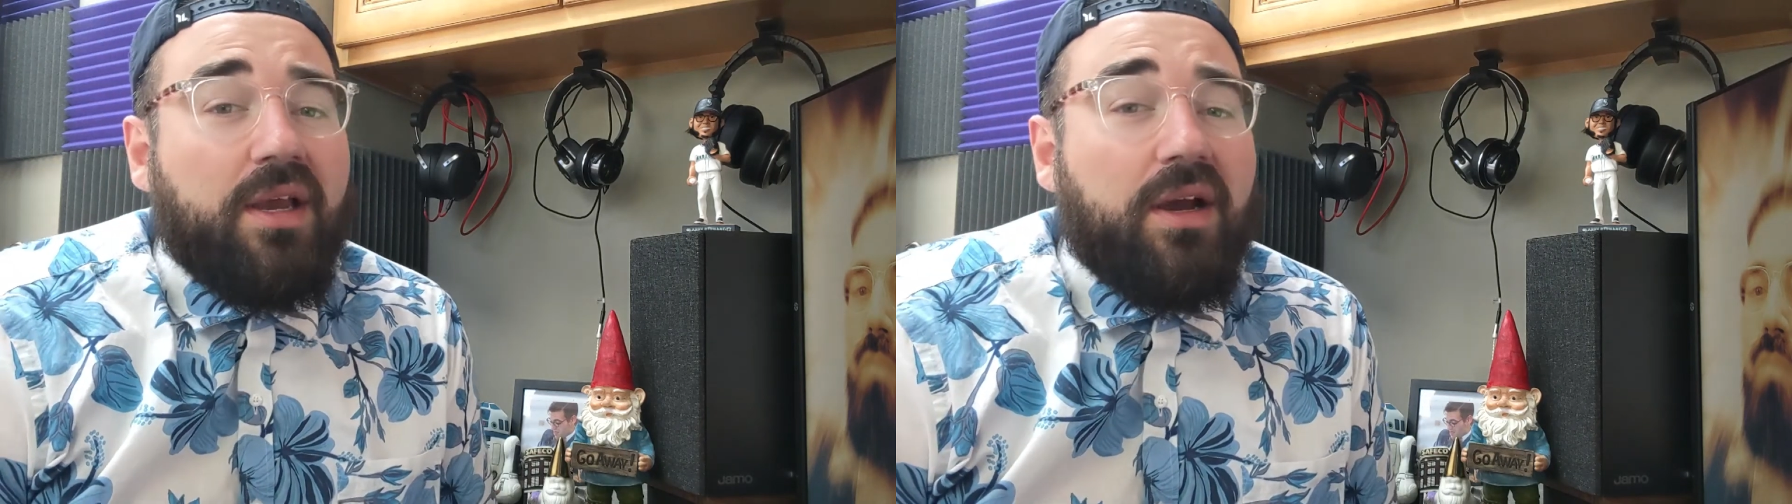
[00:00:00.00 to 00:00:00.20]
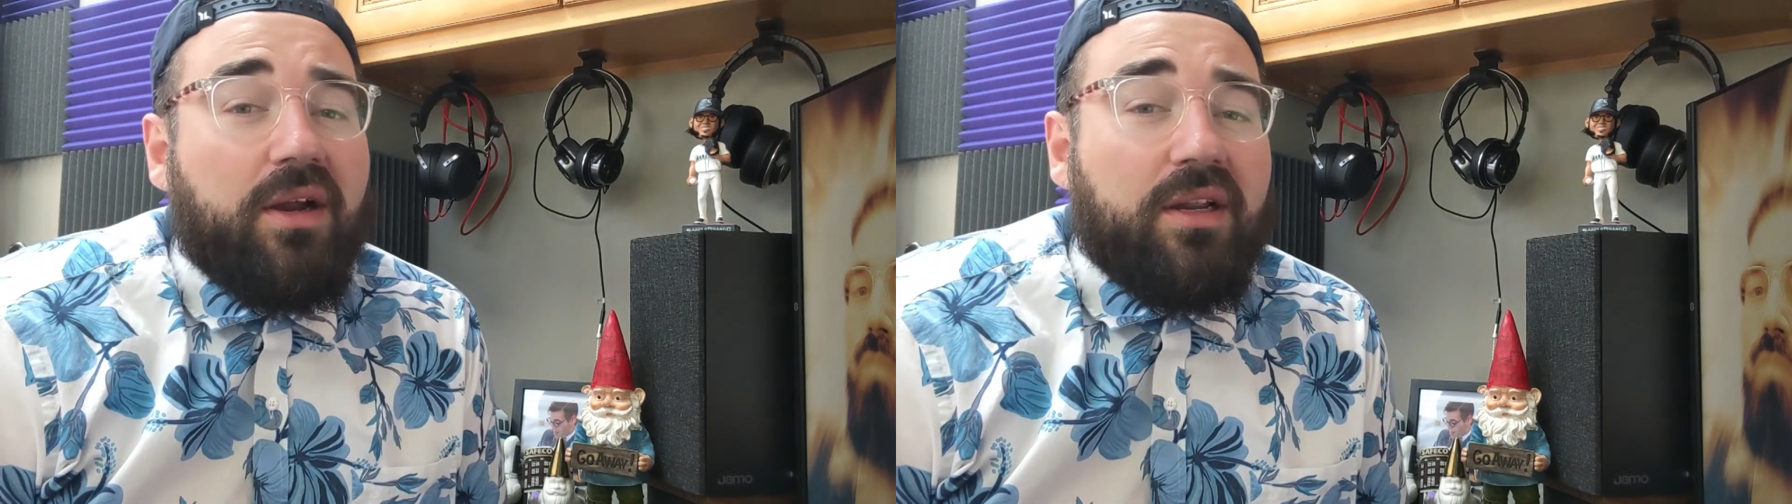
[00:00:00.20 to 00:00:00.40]

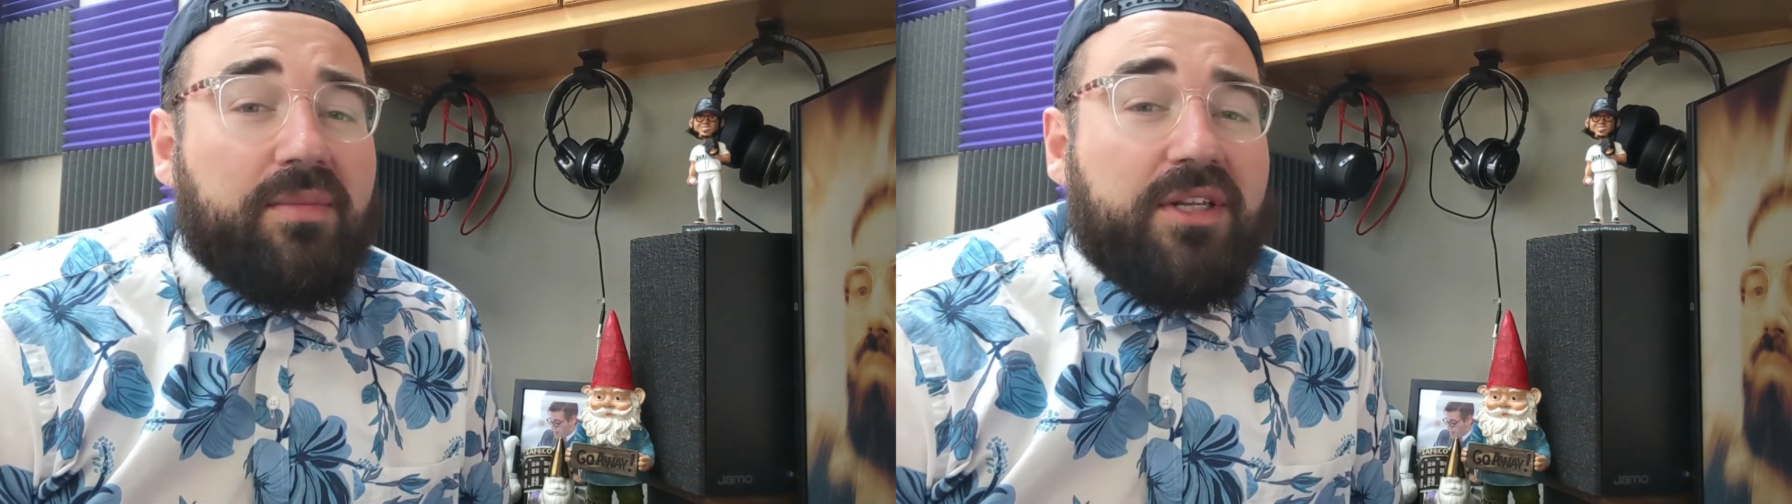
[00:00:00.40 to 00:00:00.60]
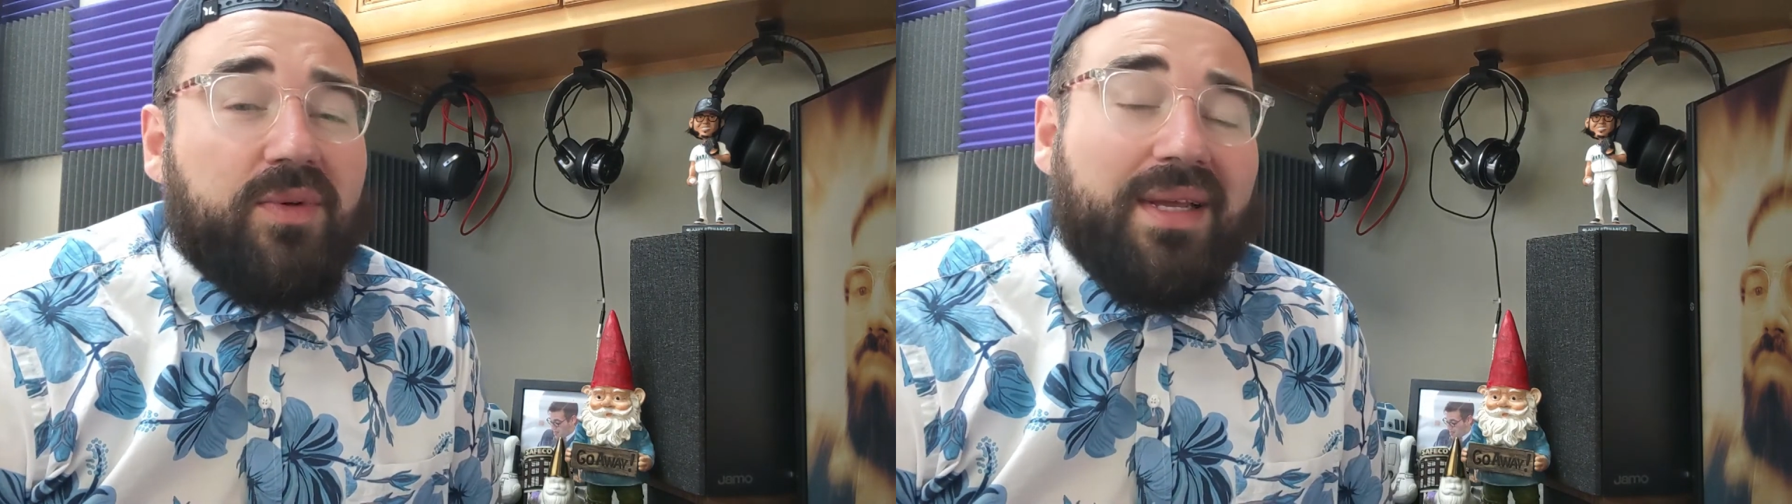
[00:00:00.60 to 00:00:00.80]
are going to
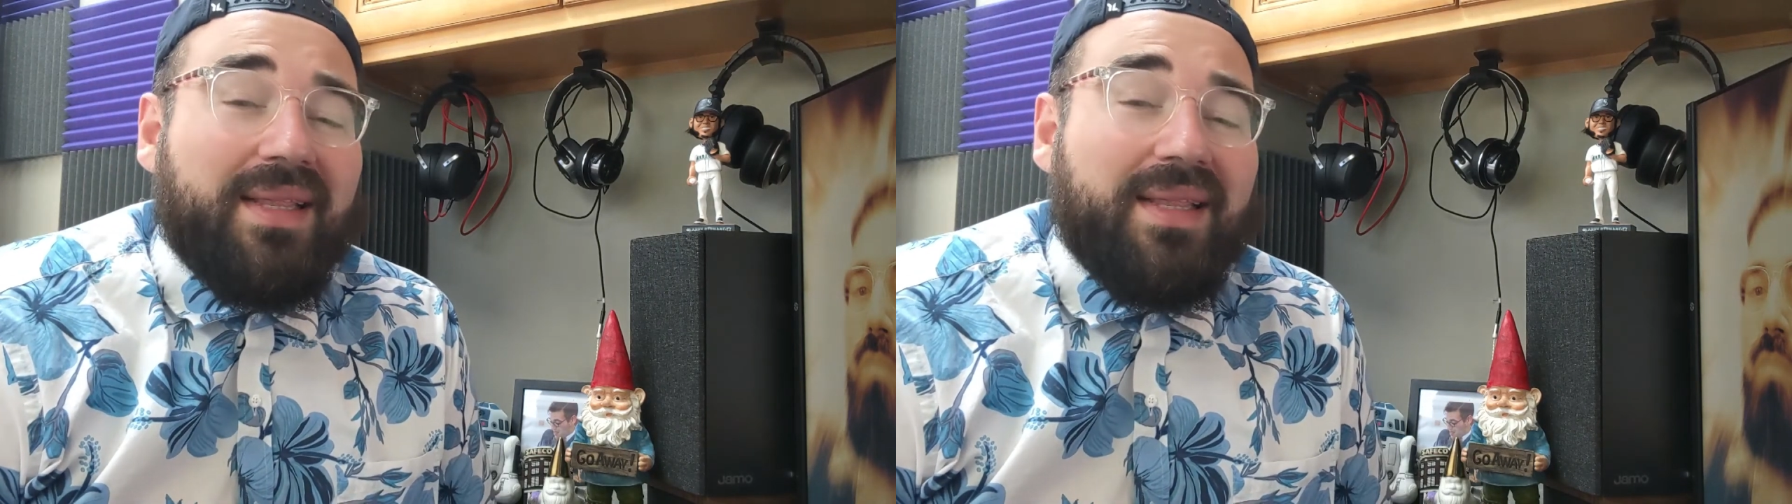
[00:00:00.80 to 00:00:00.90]
be doing